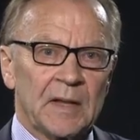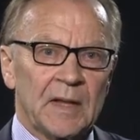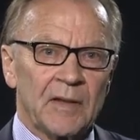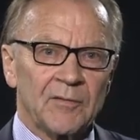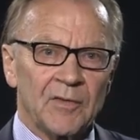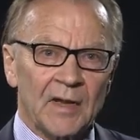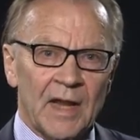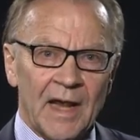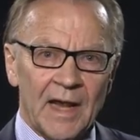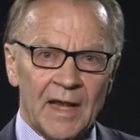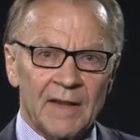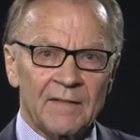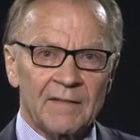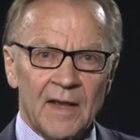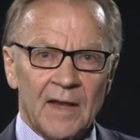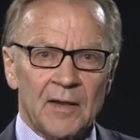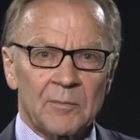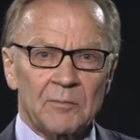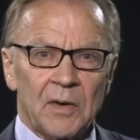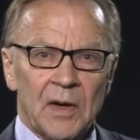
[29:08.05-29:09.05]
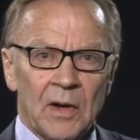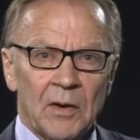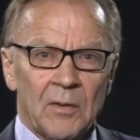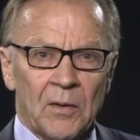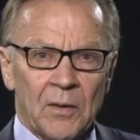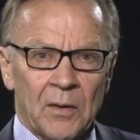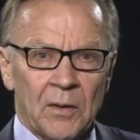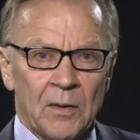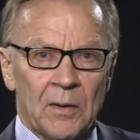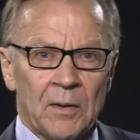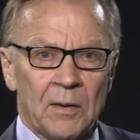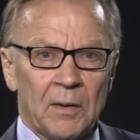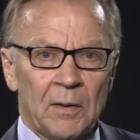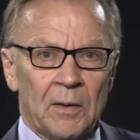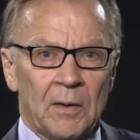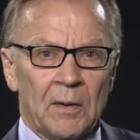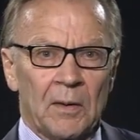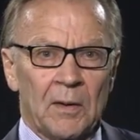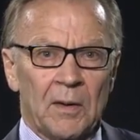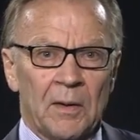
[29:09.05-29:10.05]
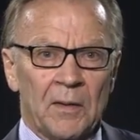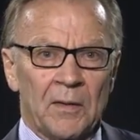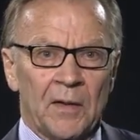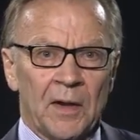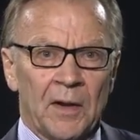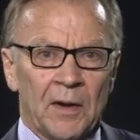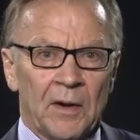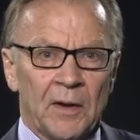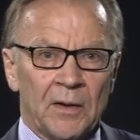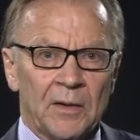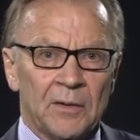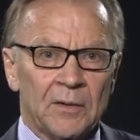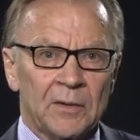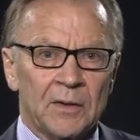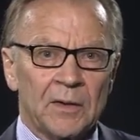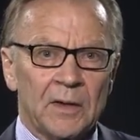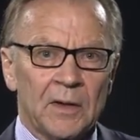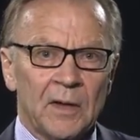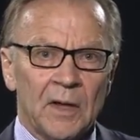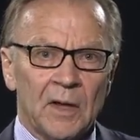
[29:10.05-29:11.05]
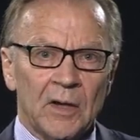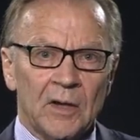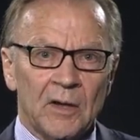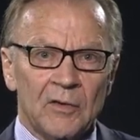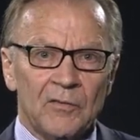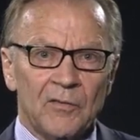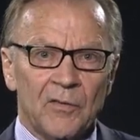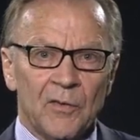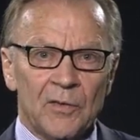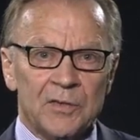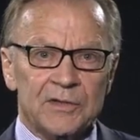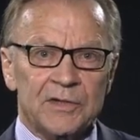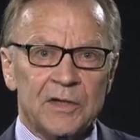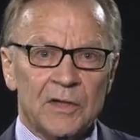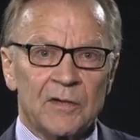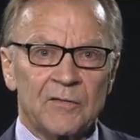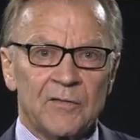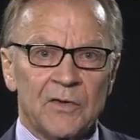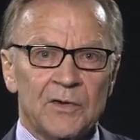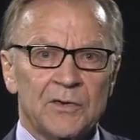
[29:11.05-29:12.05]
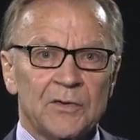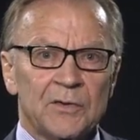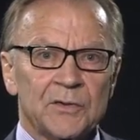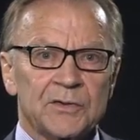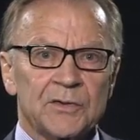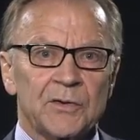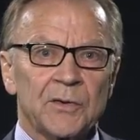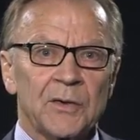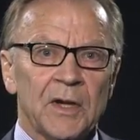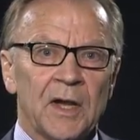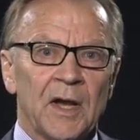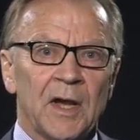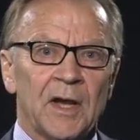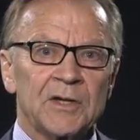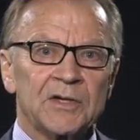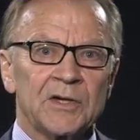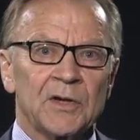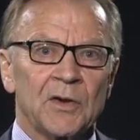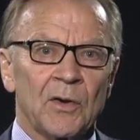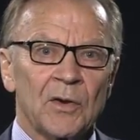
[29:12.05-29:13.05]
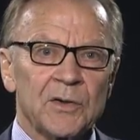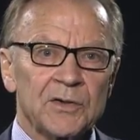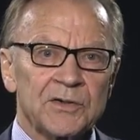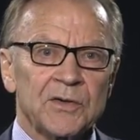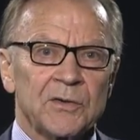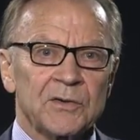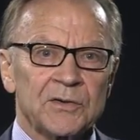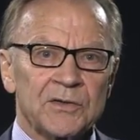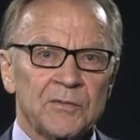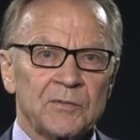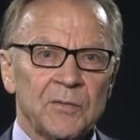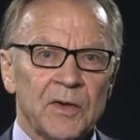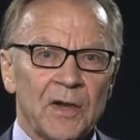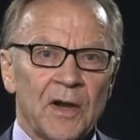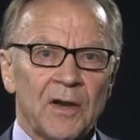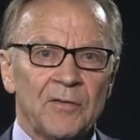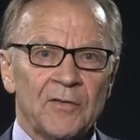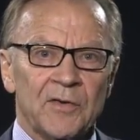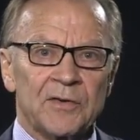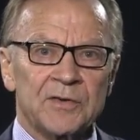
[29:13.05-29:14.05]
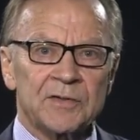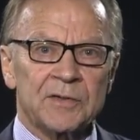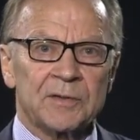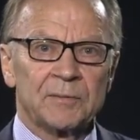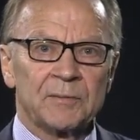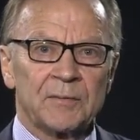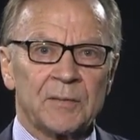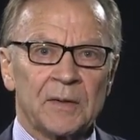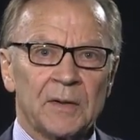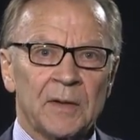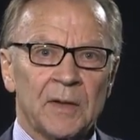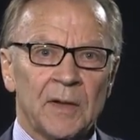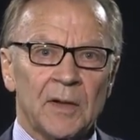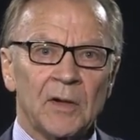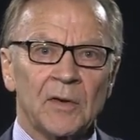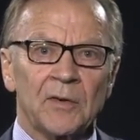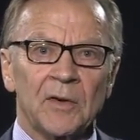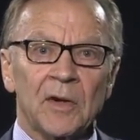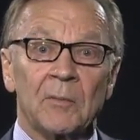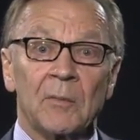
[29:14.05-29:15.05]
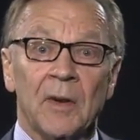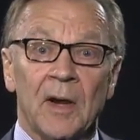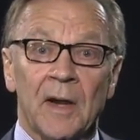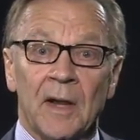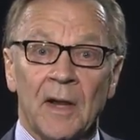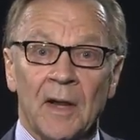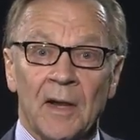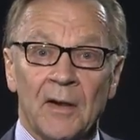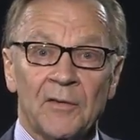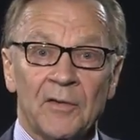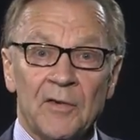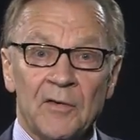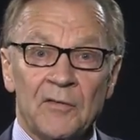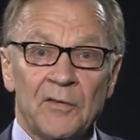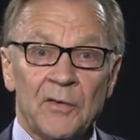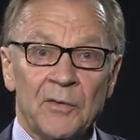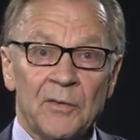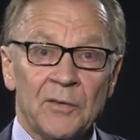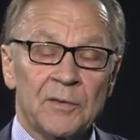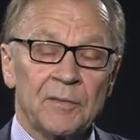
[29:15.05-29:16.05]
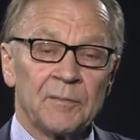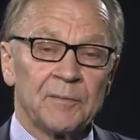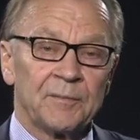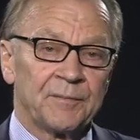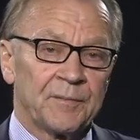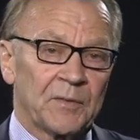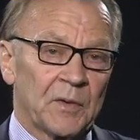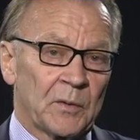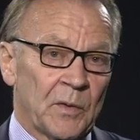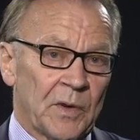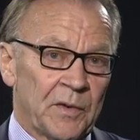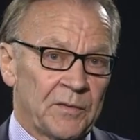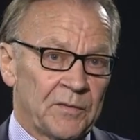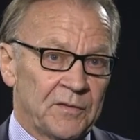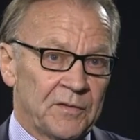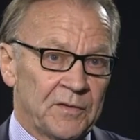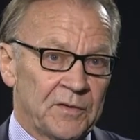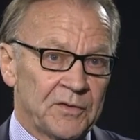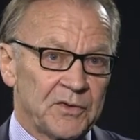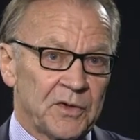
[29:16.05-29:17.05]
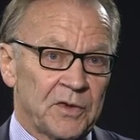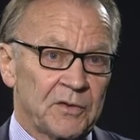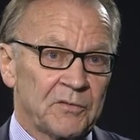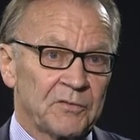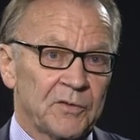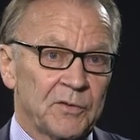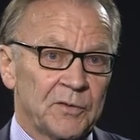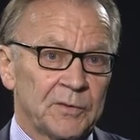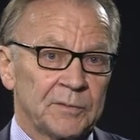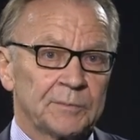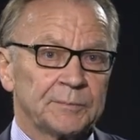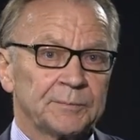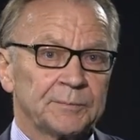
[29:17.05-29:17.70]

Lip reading: If it had that power, they argued, it could force individuals to engage in all sorts of behaviors, including buying healthy food rather than junk food.